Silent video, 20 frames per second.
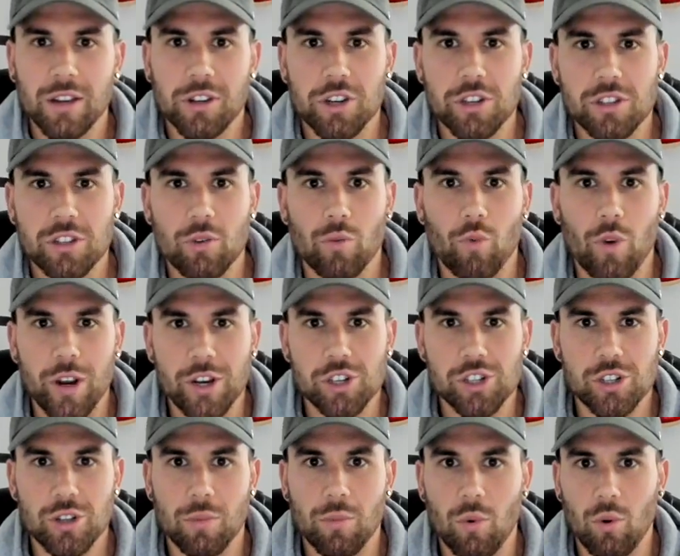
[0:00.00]
just to
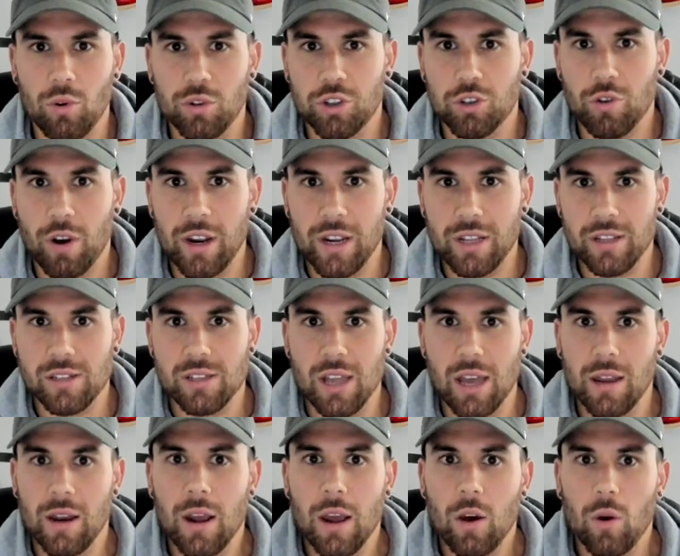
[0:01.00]
reach to more Australians,
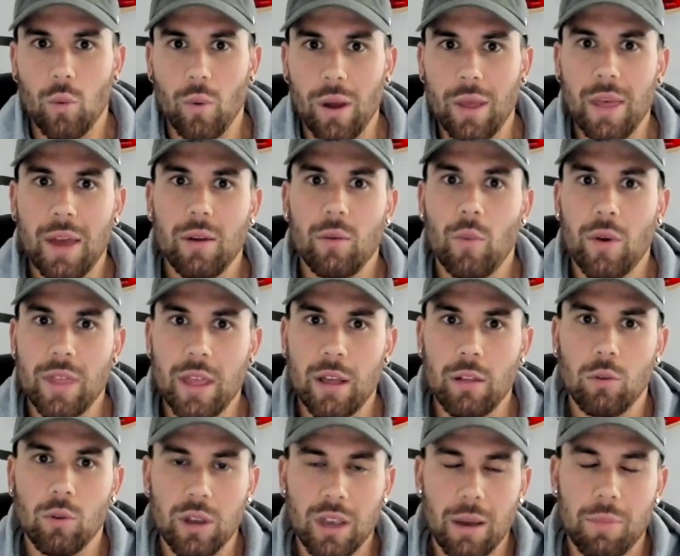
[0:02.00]
that when they're
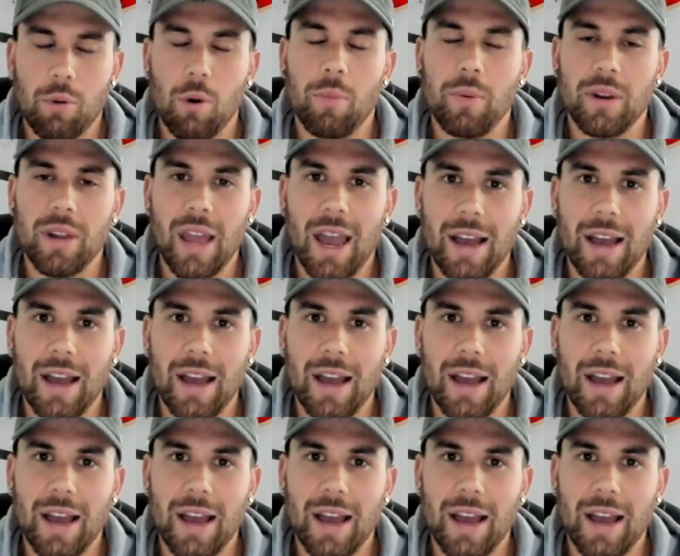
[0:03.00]
looking at property,